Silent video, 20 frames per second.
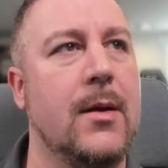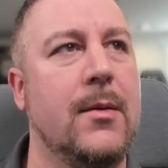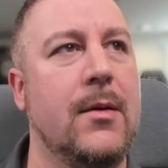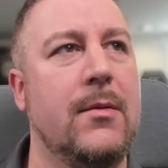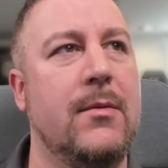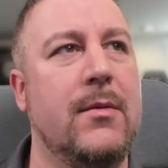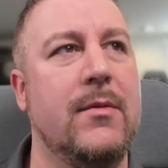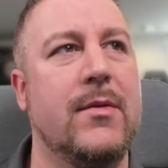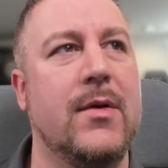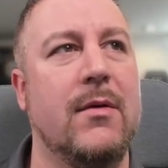
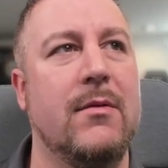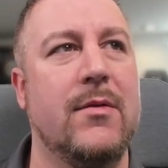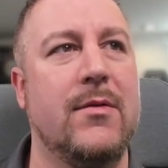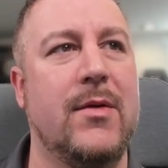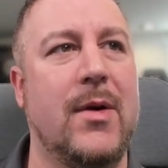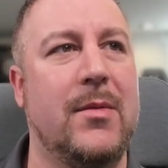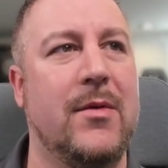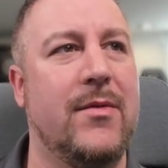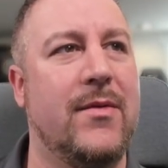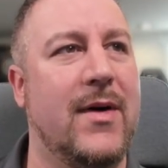Well, we've got the
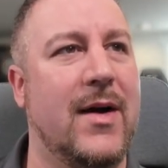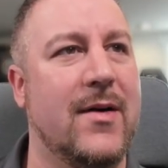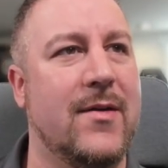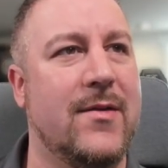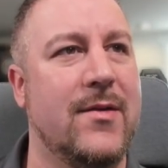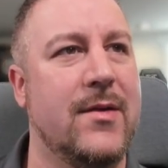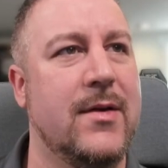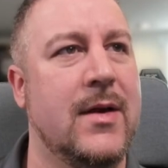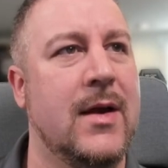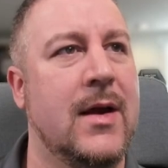Rebel
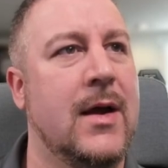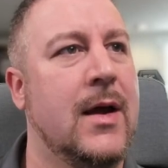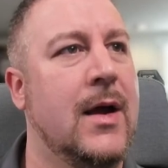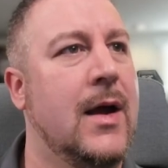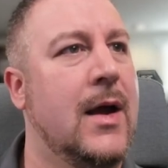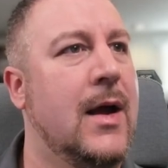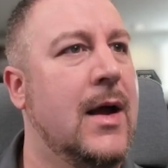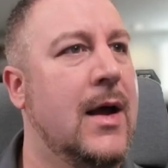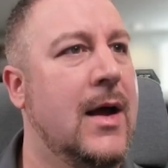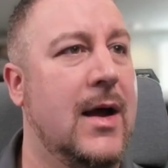faction,
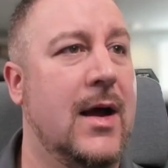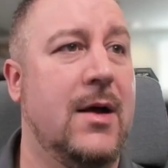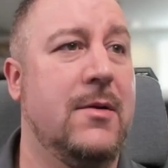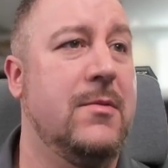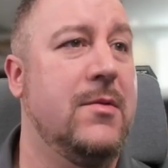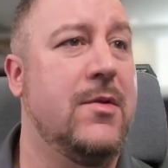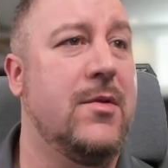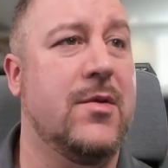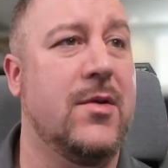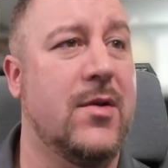
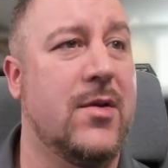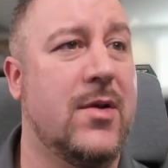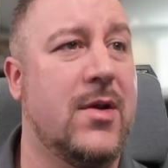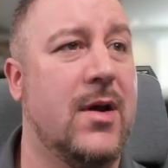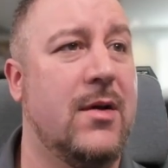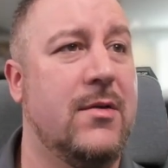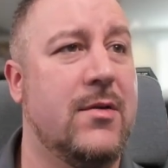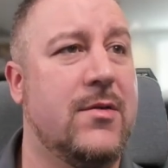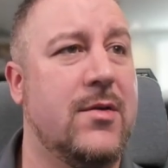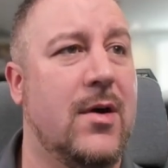and we're just going to
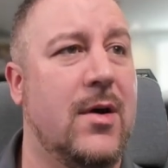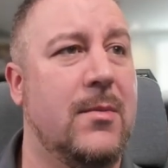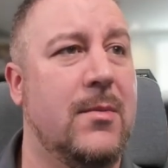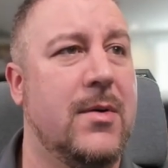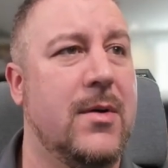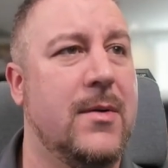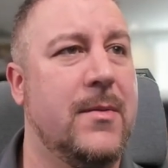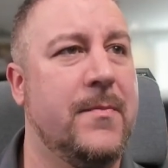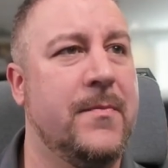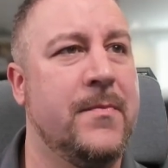start at the
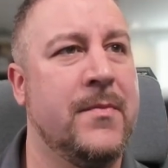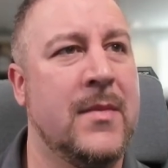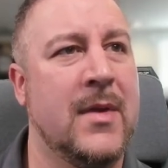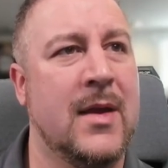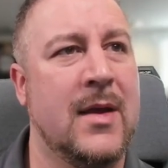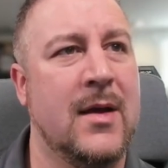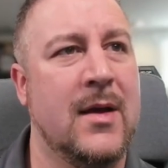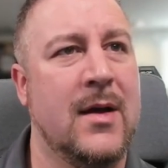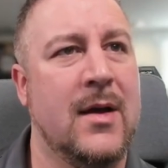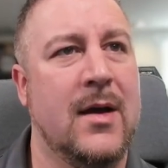top.
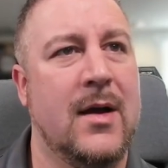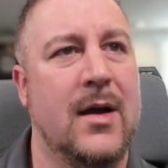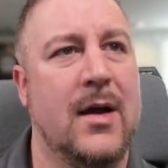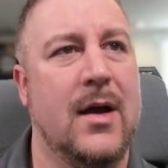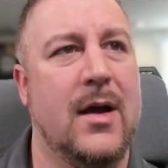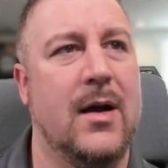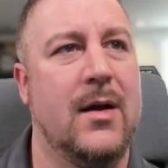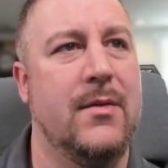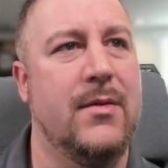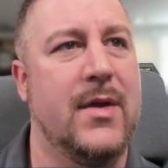
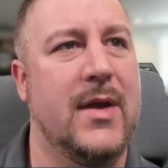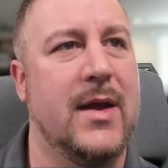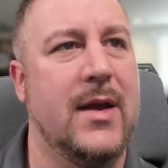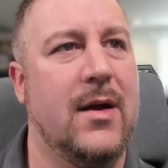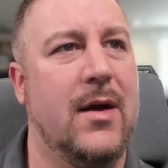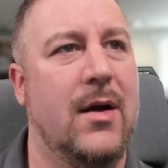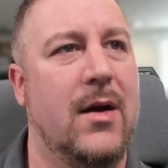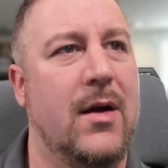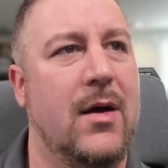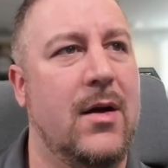
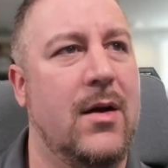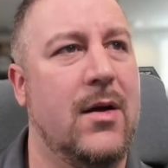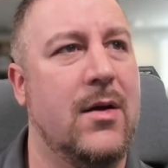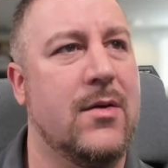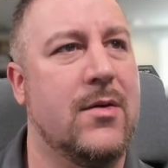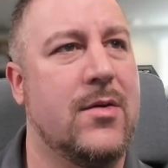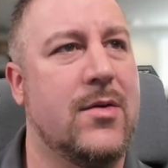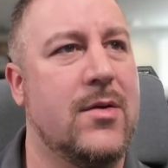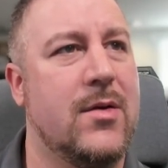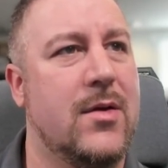The
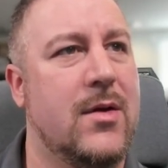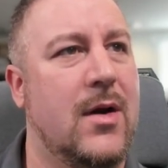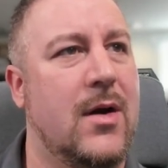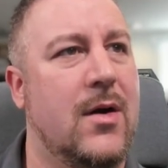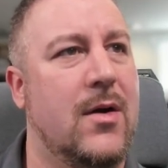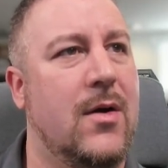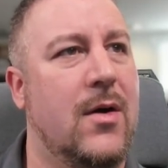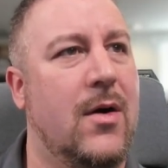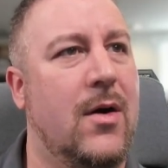arcs are